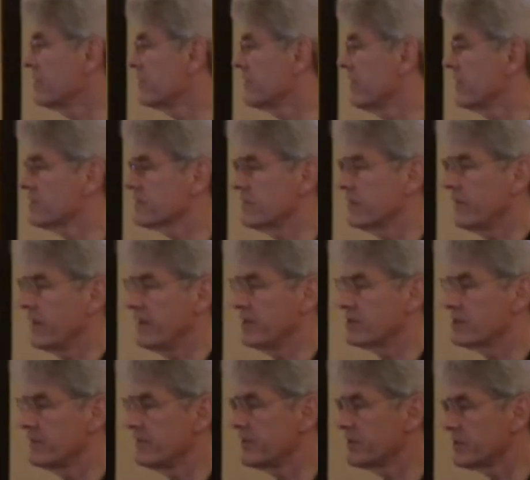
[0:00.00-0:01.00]
it addressed a
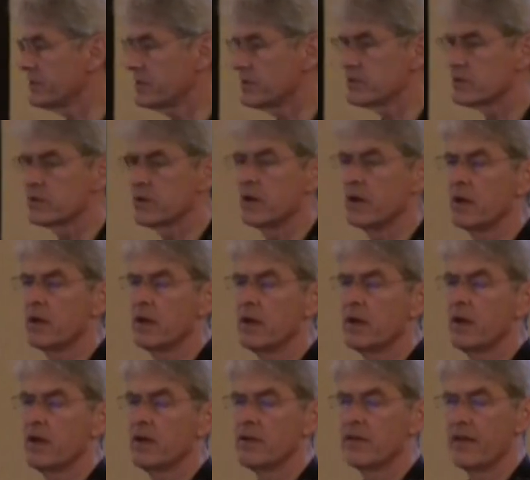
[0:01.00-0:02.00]
range of issues
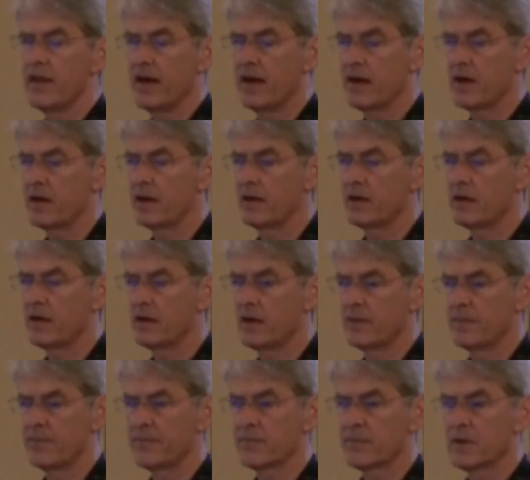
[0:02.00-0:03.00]
that
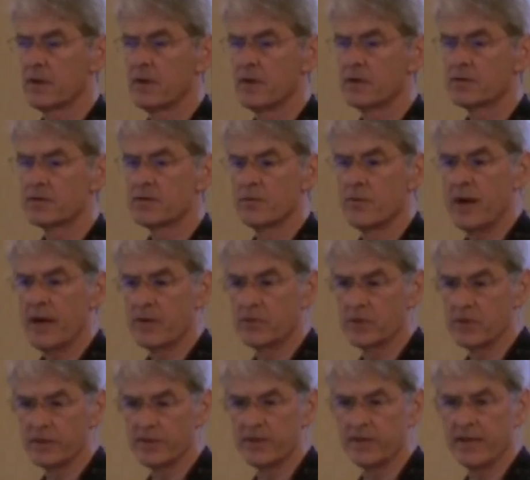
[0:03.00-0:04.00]
um,
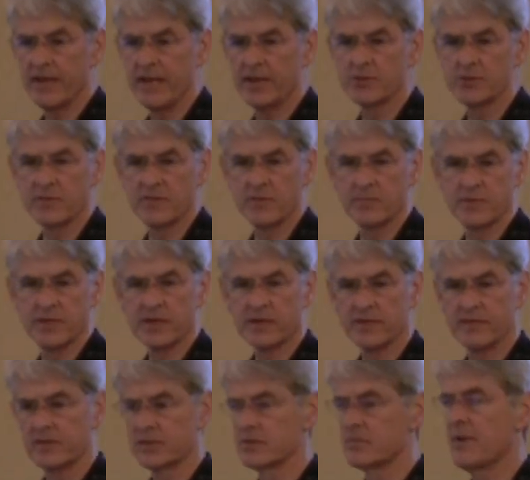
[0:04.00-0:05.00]
surrounded the nature of
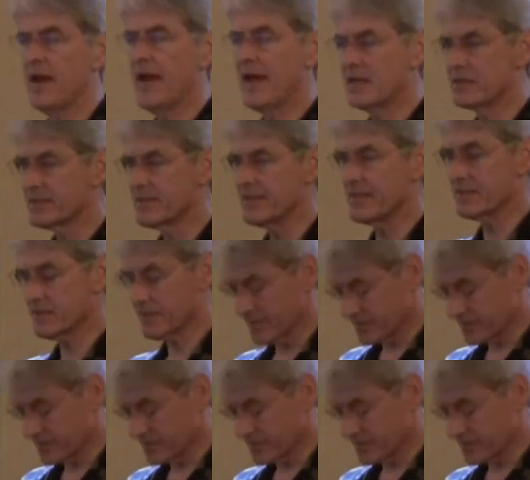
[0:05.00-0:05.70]
objectivism as a